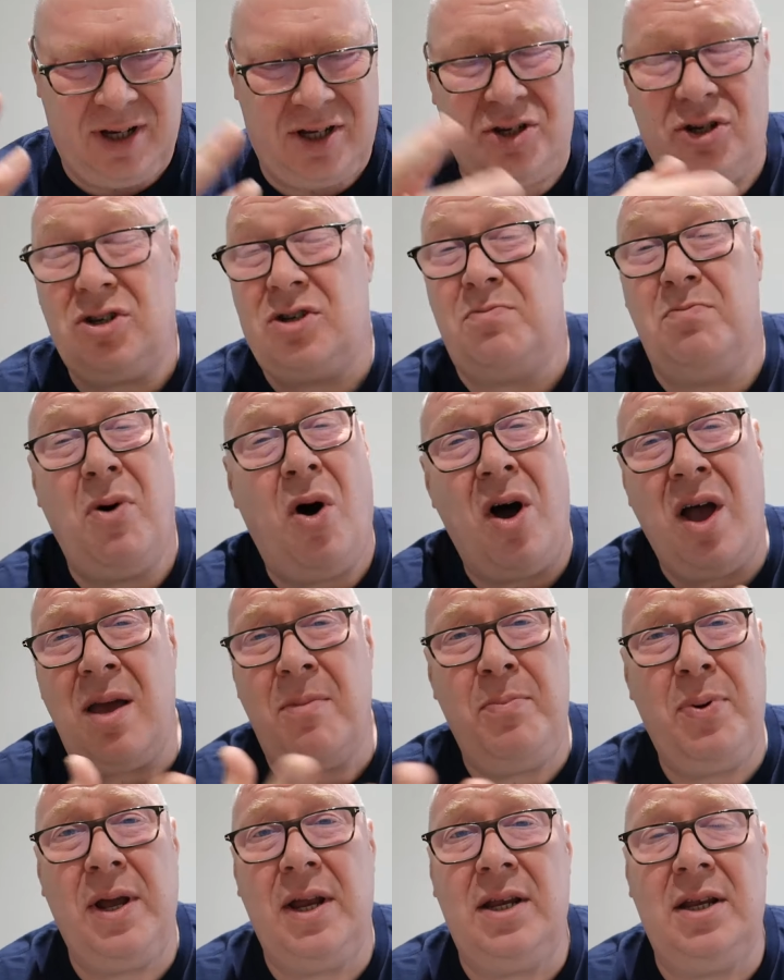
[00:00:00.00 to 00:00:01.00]
It's just my
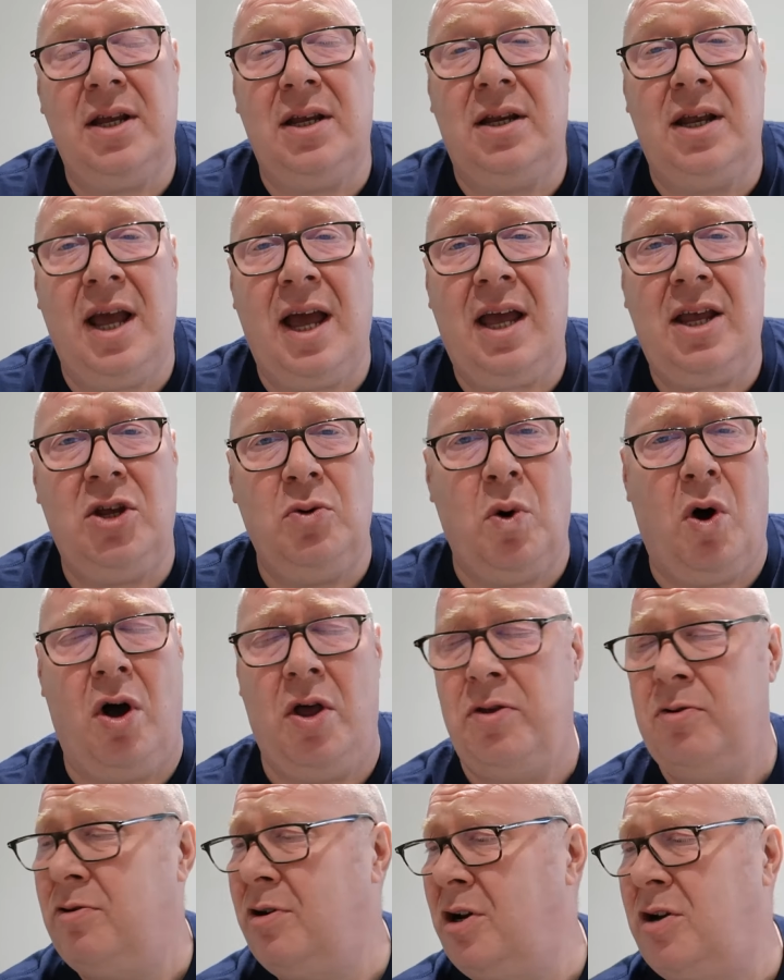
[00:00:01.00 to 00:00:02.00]
opinion, yeah? You
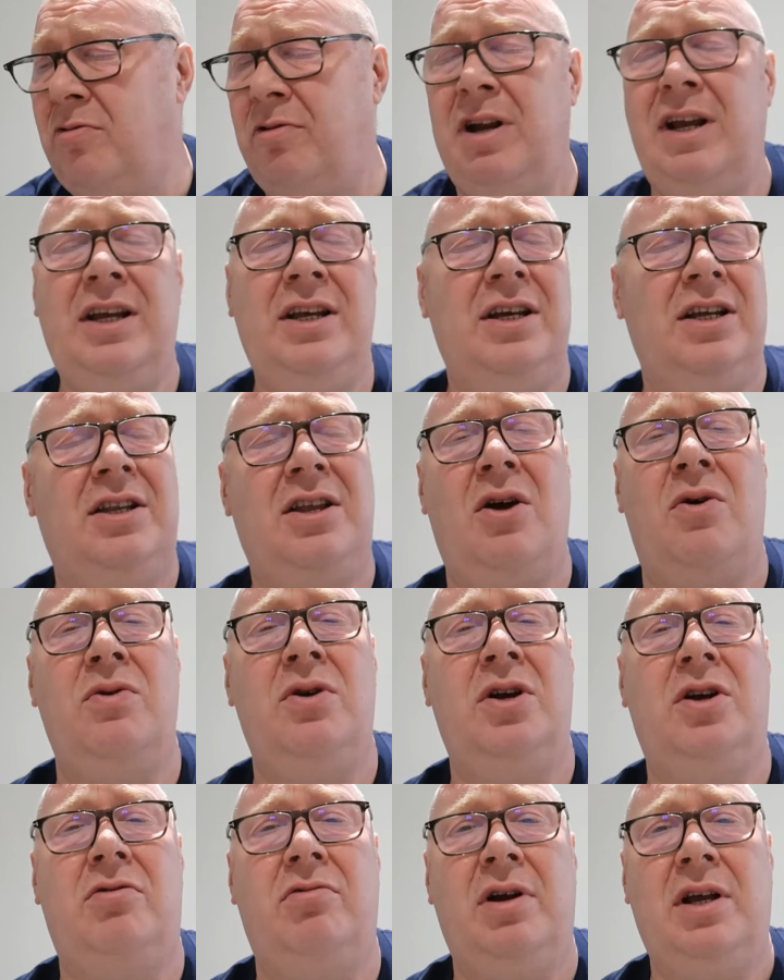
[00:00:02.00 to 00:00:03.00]
either agree, you
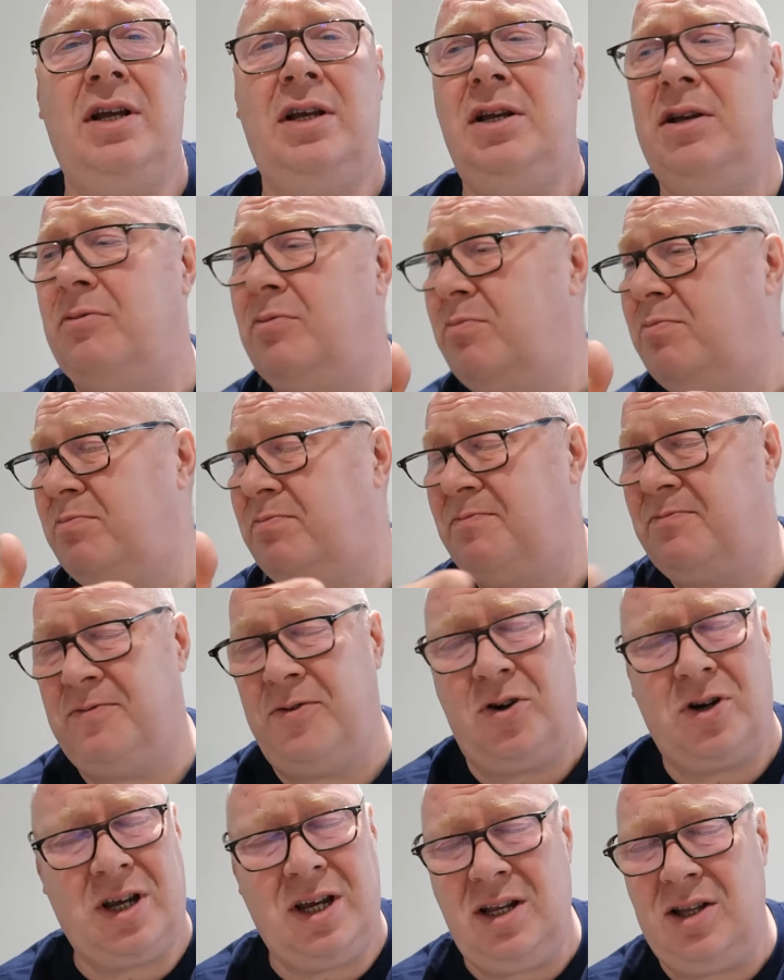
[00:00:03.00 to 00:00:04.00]
don't agree, you
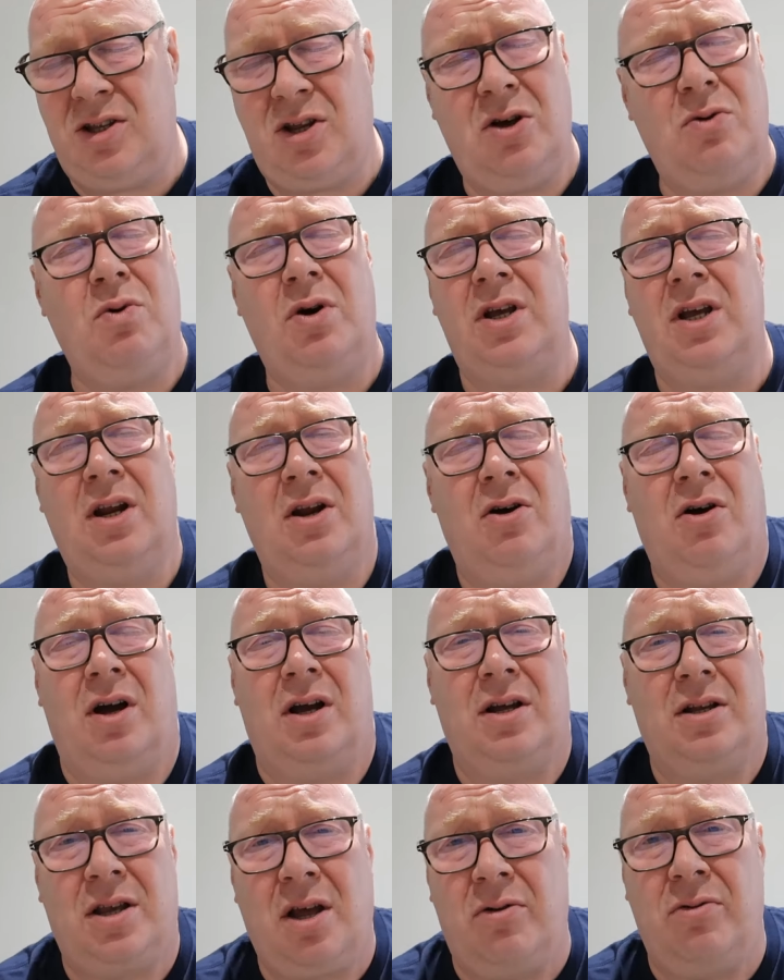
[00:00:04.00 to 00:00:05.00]
fucking do what you
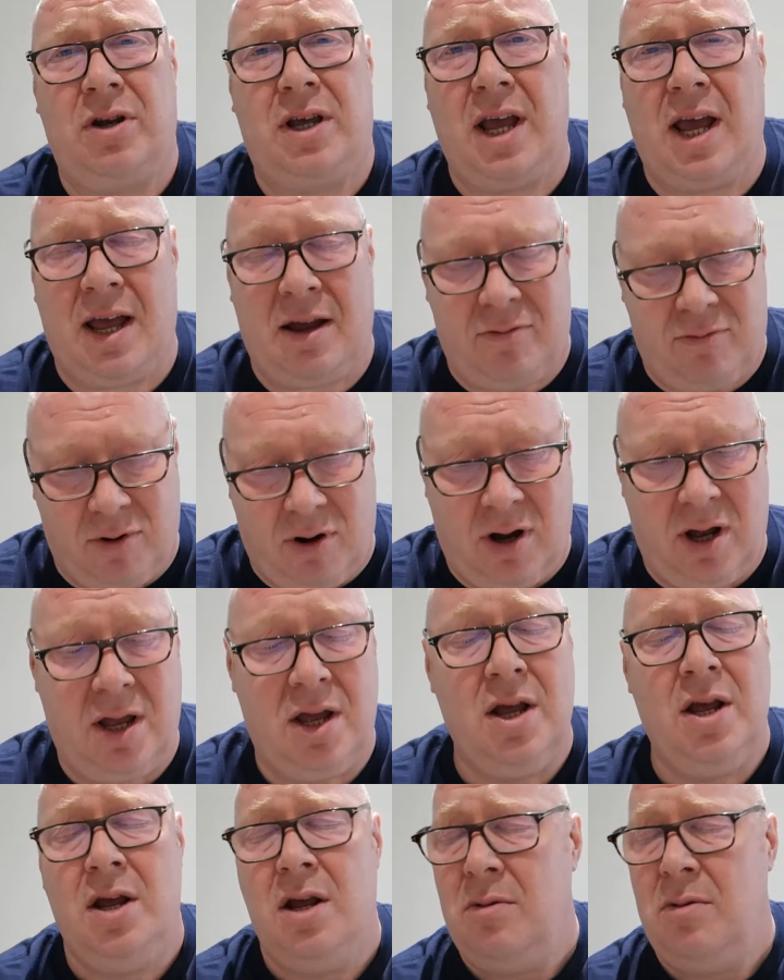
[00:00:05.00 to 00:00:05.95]
like. I don't care, right?